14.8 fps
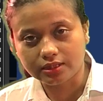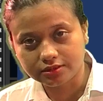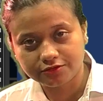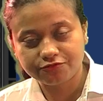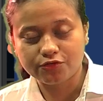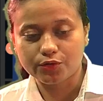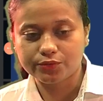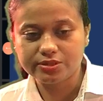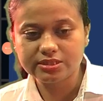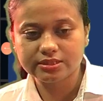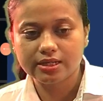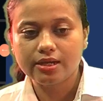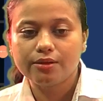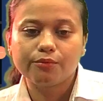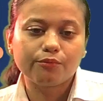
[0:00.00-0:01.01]
forest.
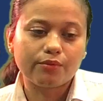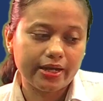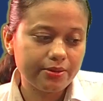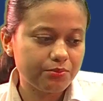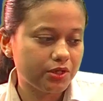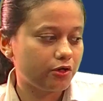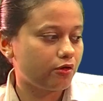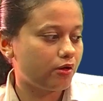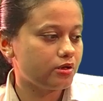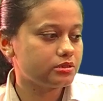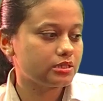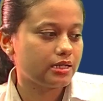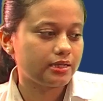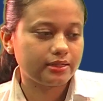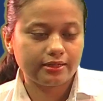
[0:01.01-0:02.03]
Why? Because
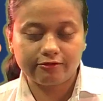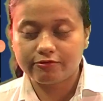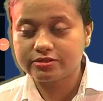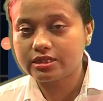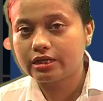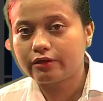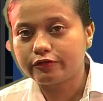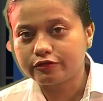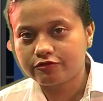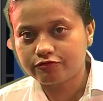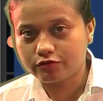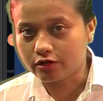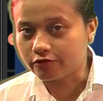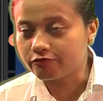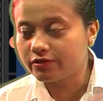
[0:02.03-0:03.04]
there was a lot of
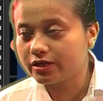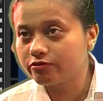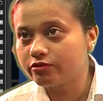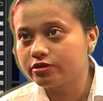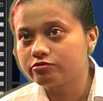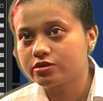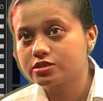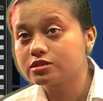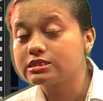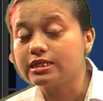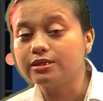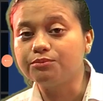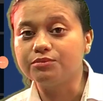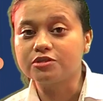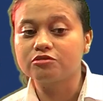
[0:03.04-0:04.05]
conflict which was seen
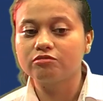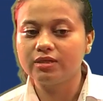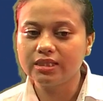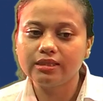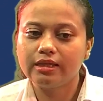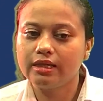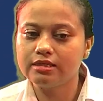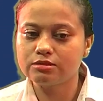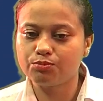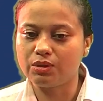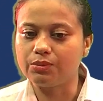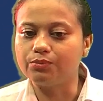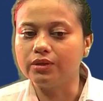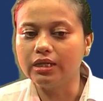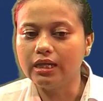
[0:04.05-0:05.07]
between these
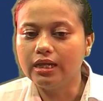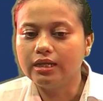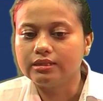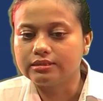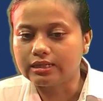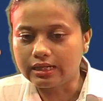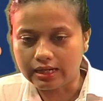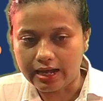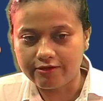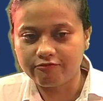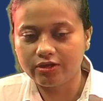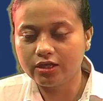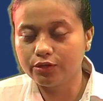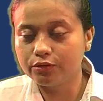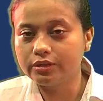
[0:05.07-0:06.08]
people, the
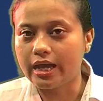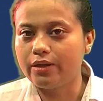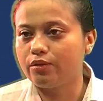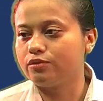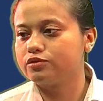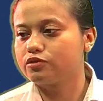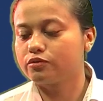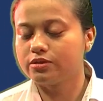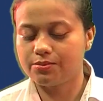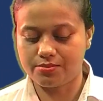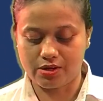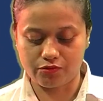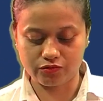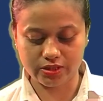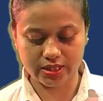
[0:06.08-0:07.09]
livelihood and also the
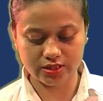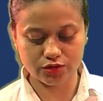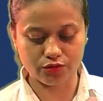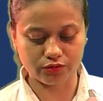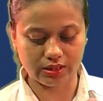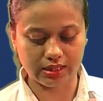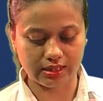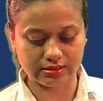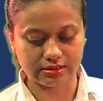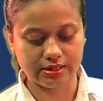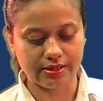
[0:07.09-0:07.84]
mountain gorillas.